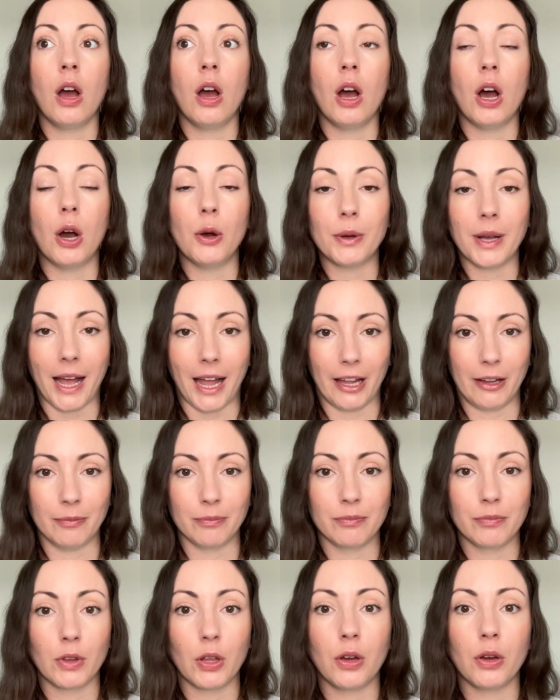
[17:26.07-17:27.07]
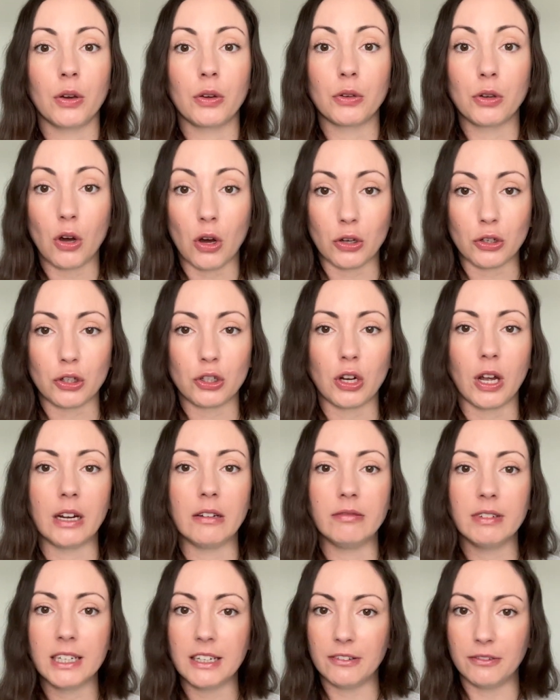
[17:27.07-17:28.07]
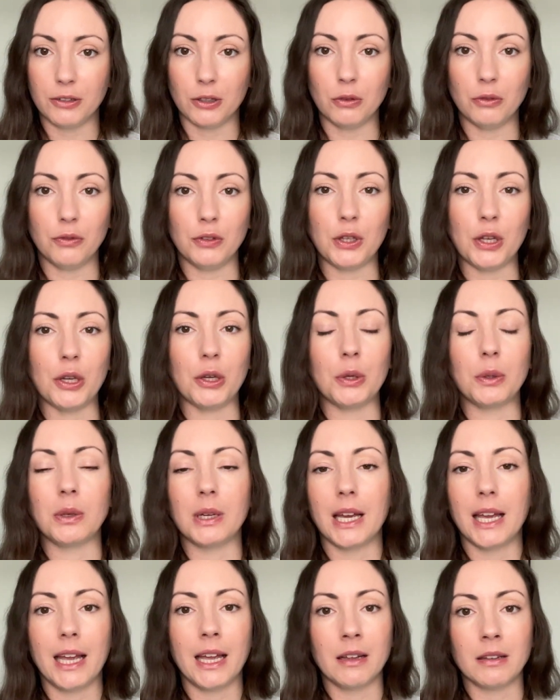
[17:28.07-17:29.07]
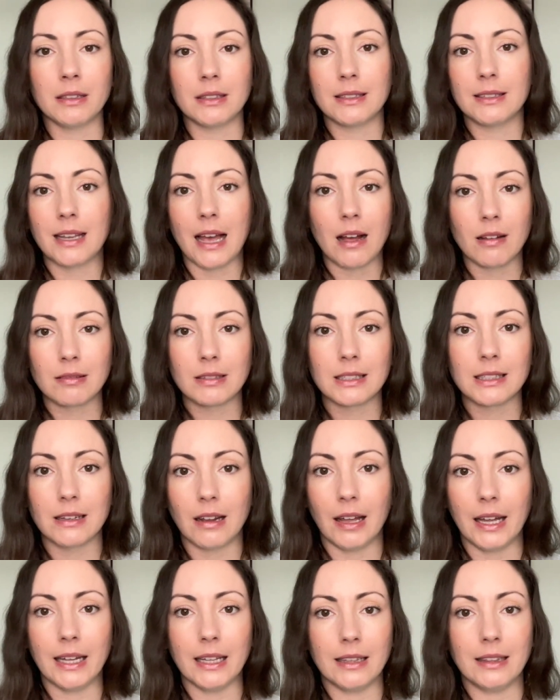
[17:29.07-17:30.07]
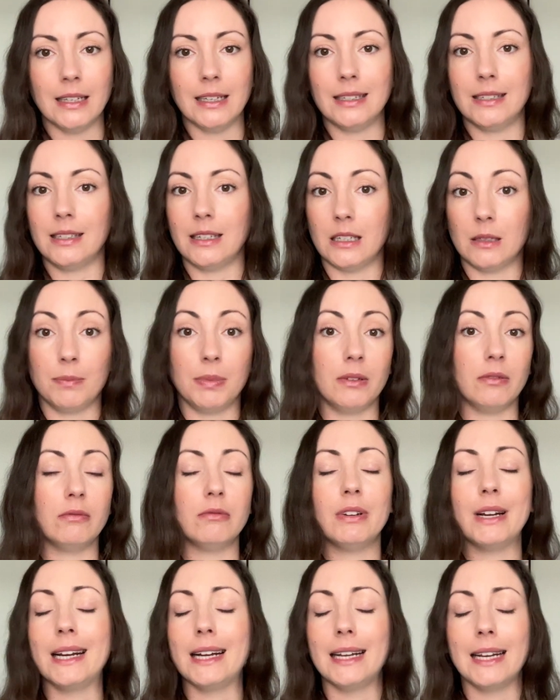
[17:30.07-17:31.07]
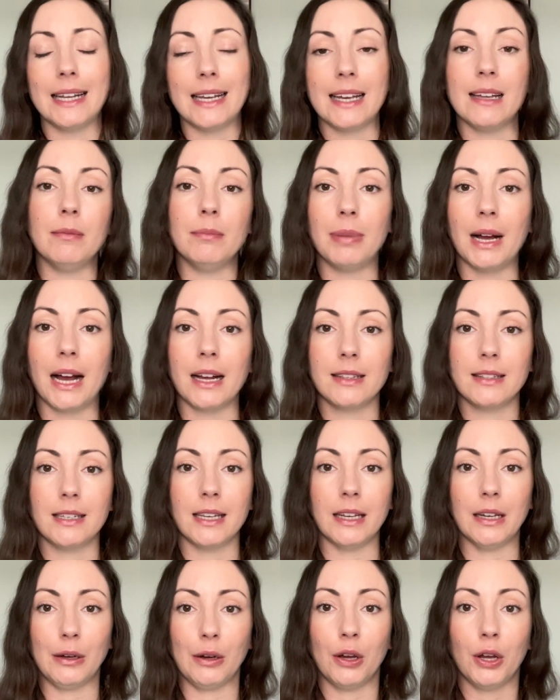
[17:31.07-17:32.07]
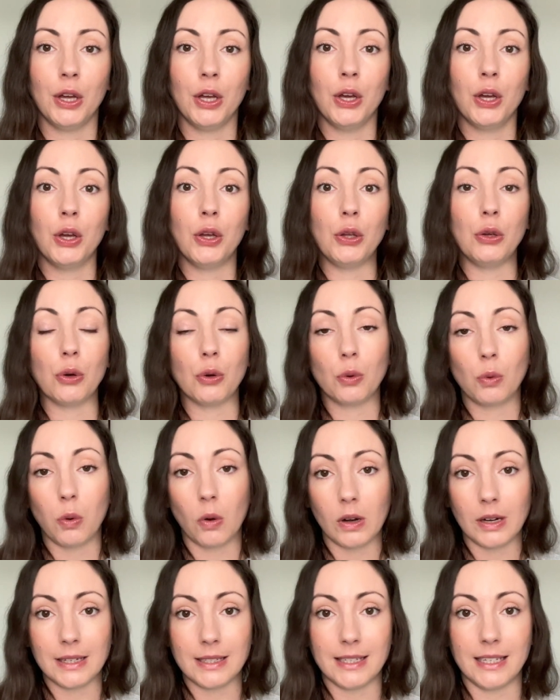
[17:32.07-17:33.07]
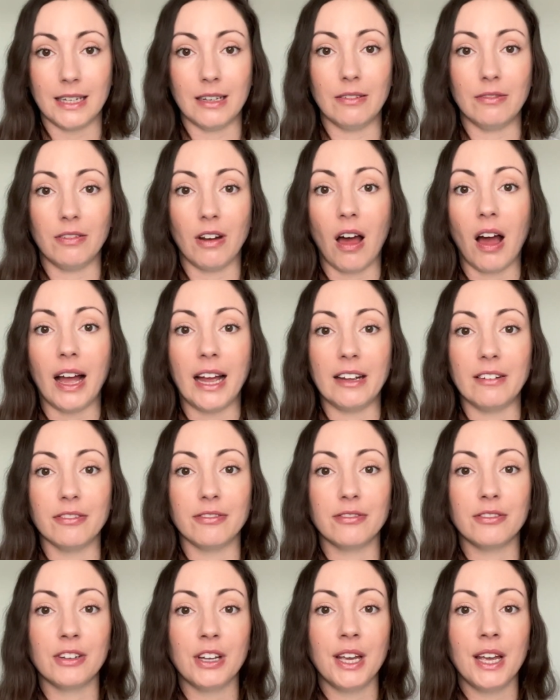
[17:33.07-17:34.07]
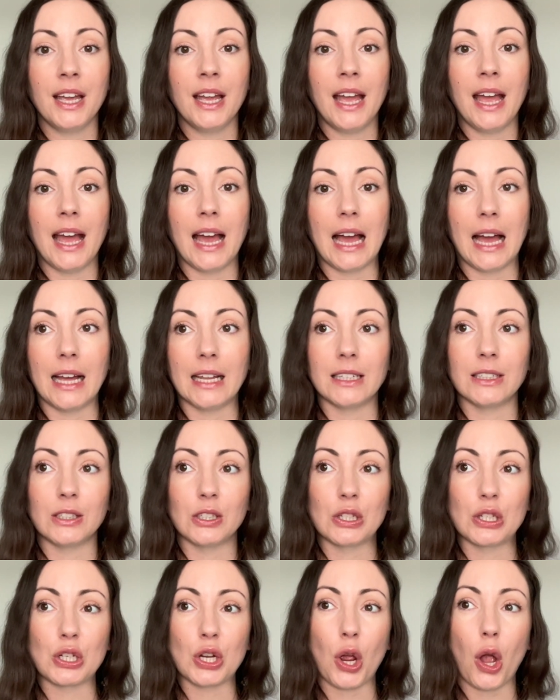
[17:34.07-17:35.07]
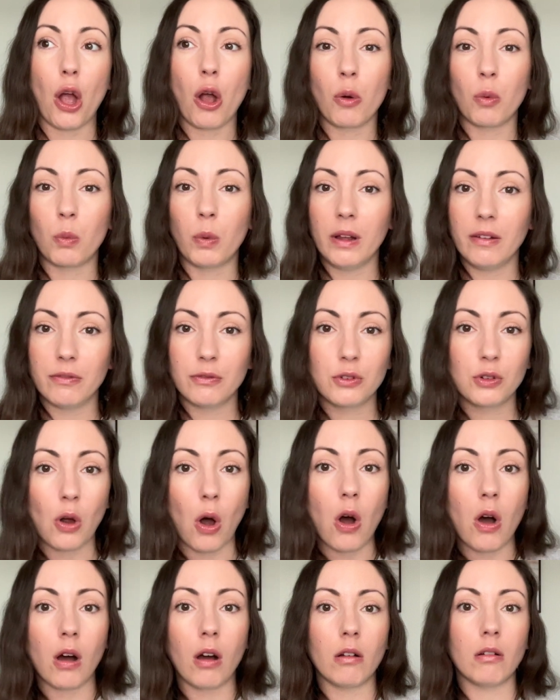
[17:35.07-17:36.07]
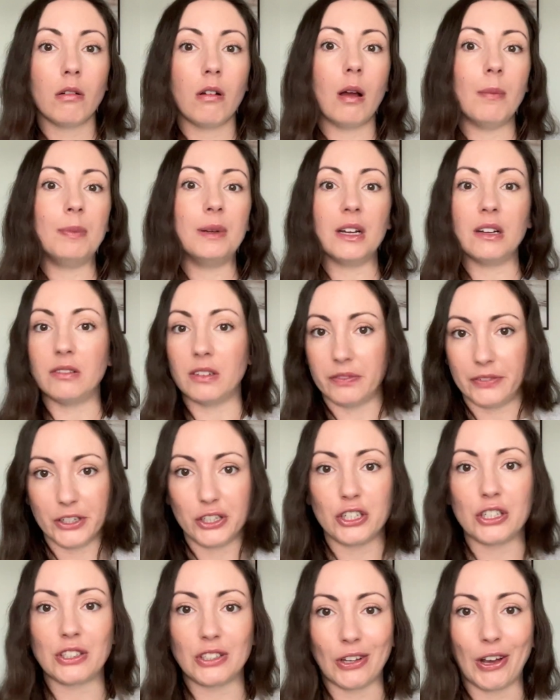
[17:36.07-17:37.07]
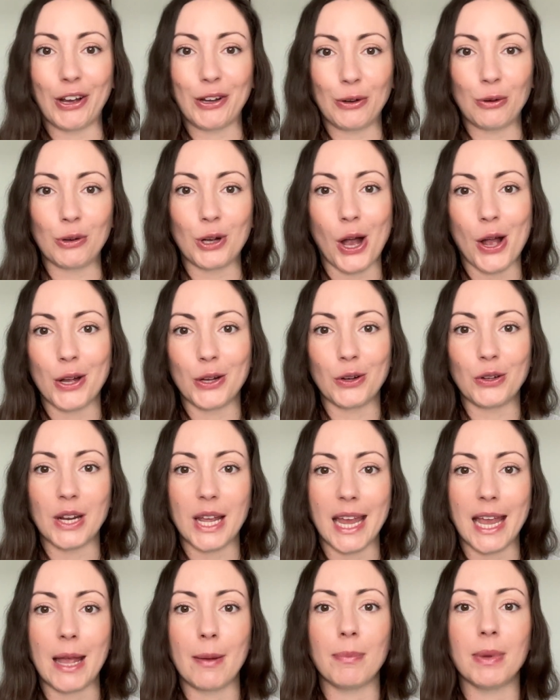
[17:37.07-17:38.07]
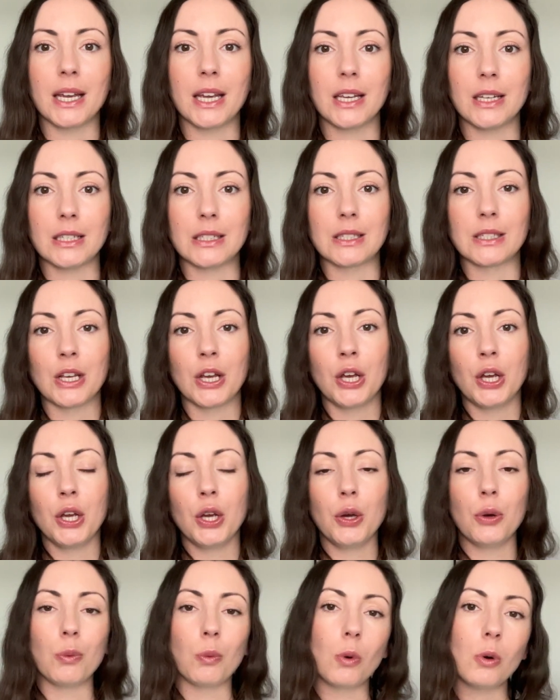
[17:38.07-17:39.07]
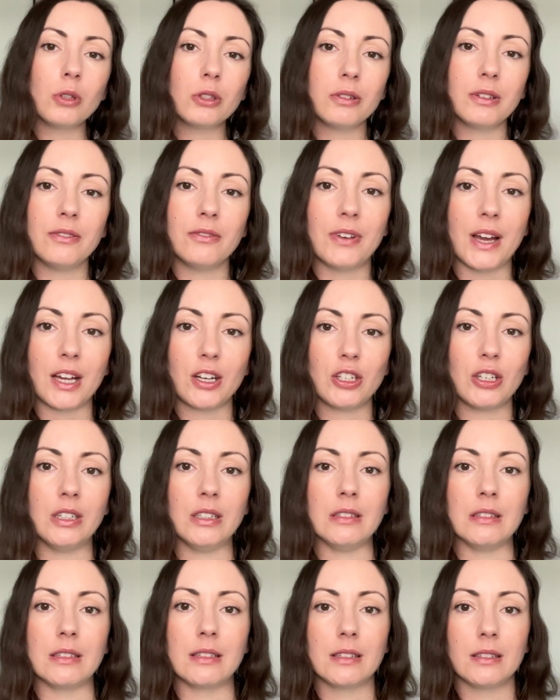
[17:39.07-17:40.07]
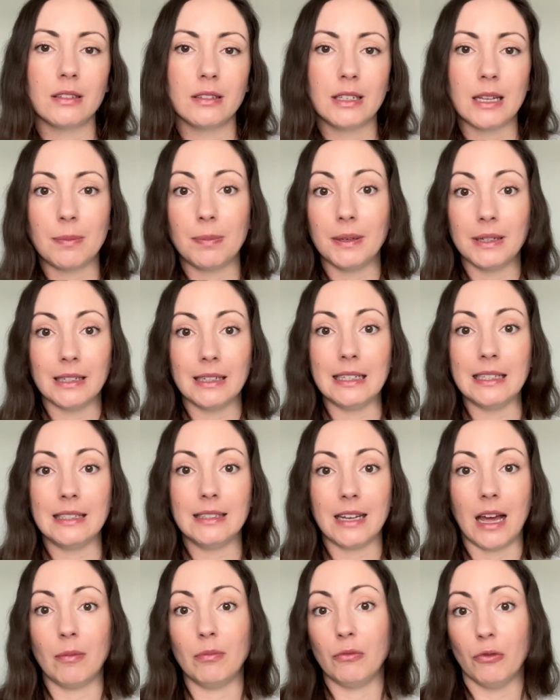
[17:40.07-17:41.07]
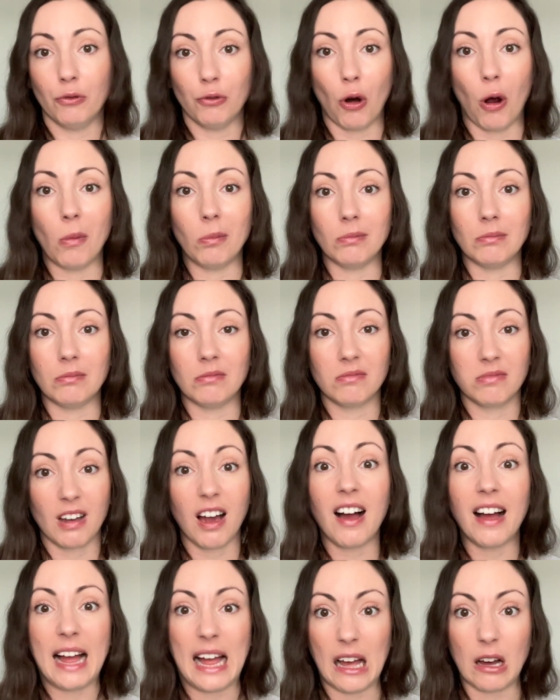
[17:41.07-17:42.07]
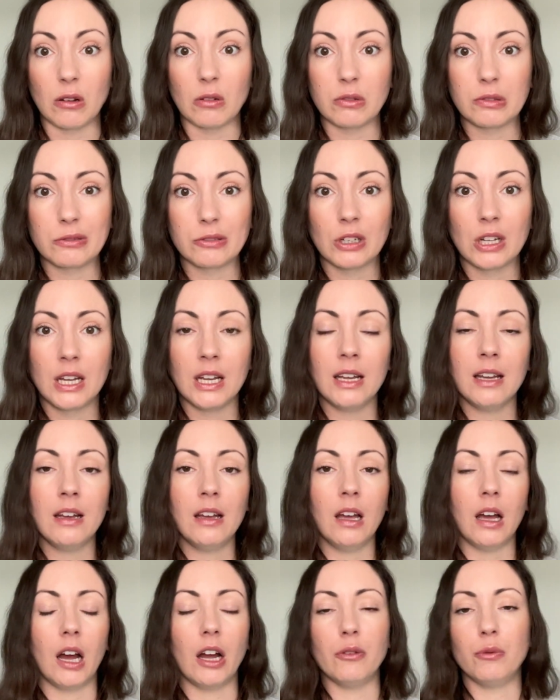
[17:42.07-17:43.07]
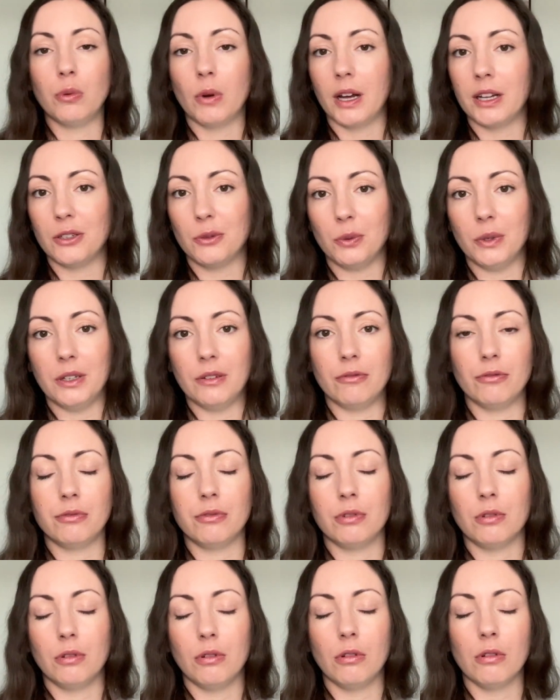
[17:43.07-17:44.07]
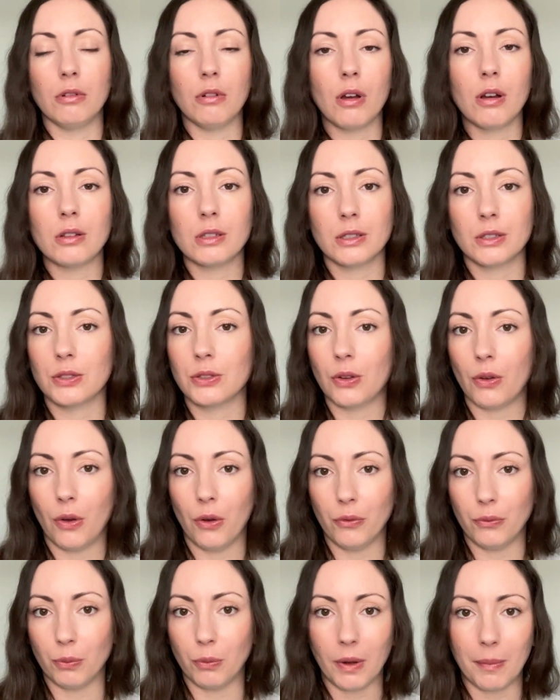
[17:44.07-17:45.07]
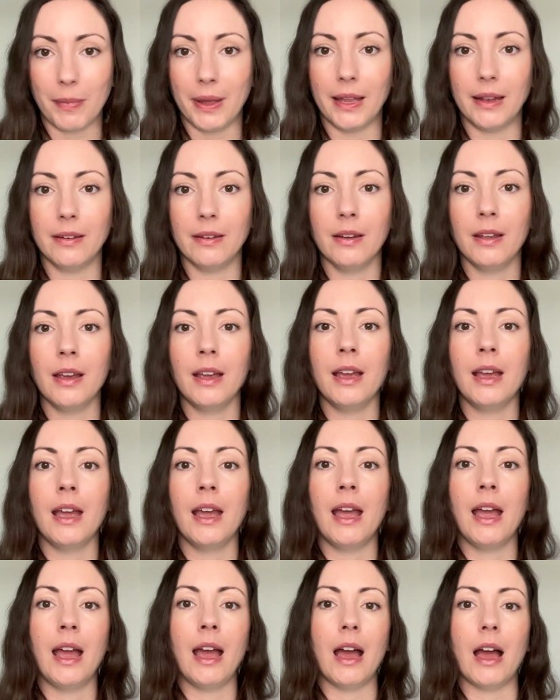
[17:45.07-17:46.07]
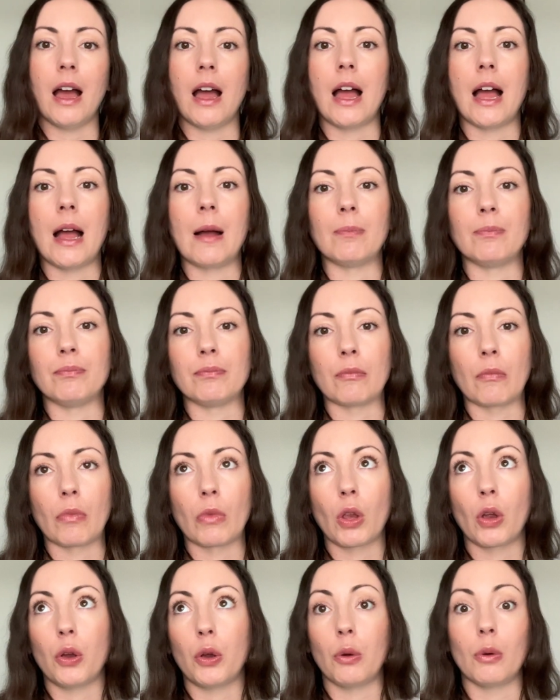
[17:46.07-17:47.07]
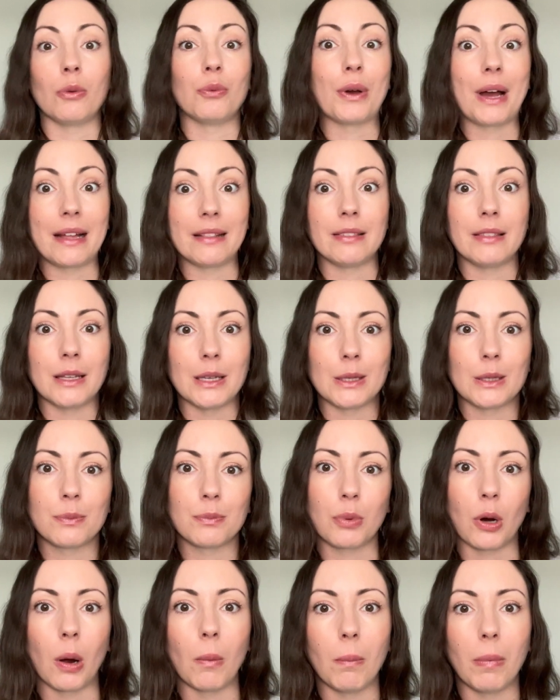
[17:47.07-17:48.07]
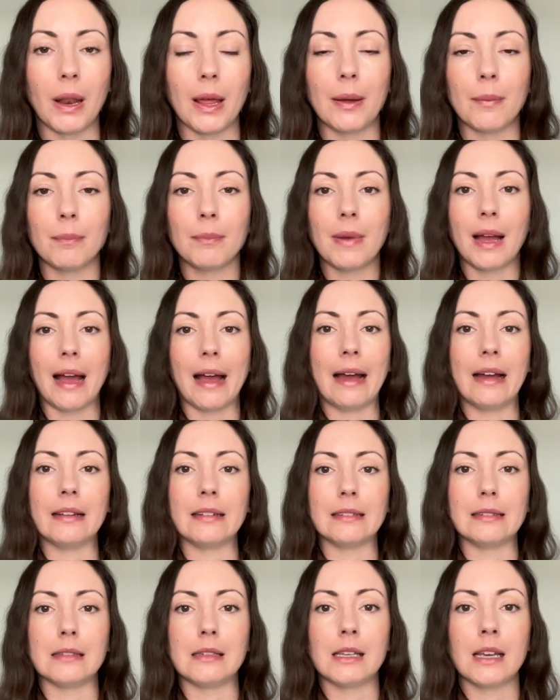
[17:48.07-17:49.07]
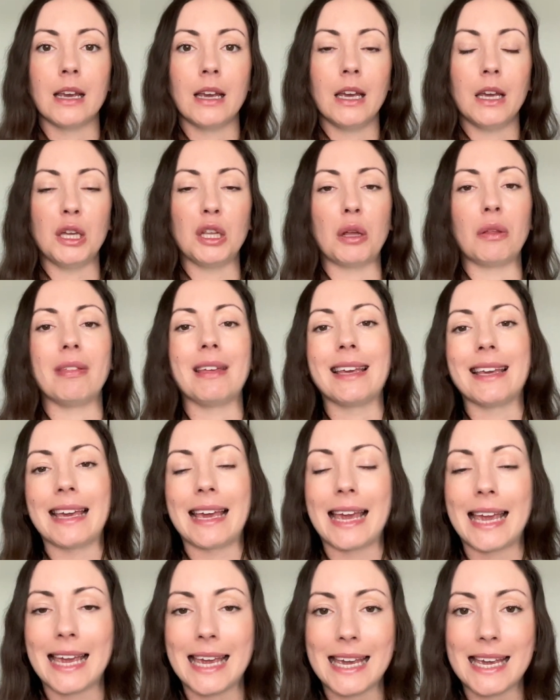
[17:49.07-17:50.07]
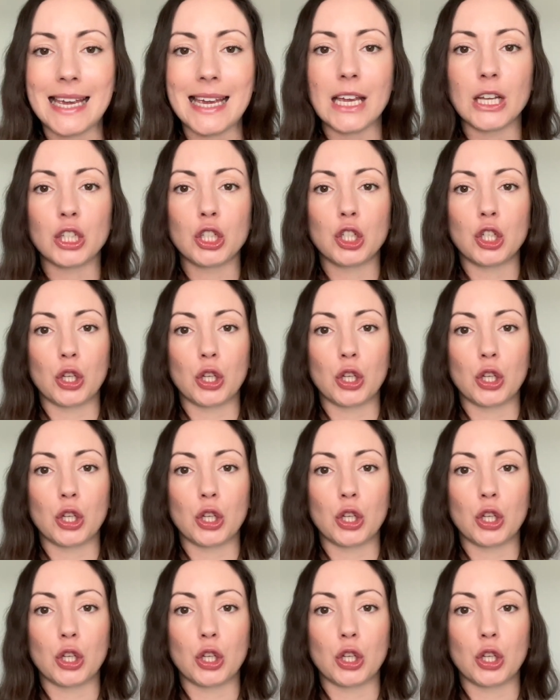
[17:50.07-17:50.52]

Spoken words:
Okay, gosh, I really feel for you. It sounds like this has been really impacting your quality of life. And we've got a bit of a vicious cycle going on here because water infections typically stem from gut health. I've worked with lots of women who have had this problem, and the key